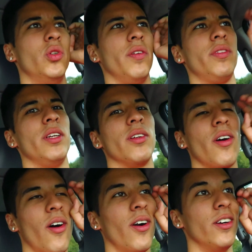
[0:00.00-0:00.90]
drifting
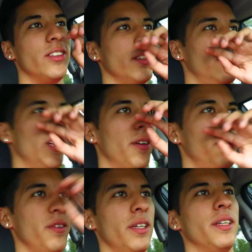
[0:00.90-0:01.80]
cars and stuff
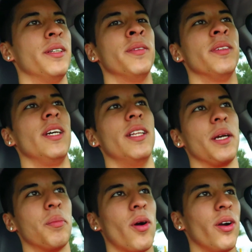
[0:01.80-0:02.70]

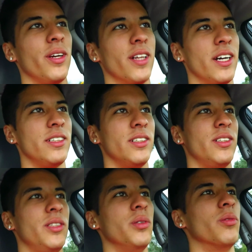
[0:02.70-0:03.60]
like parking lots and
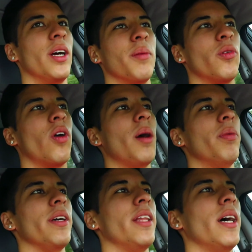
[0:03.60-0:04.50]
just do random
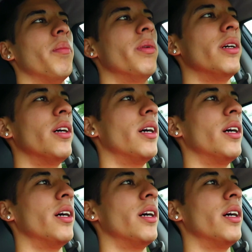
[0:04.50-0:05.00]
crap like that. But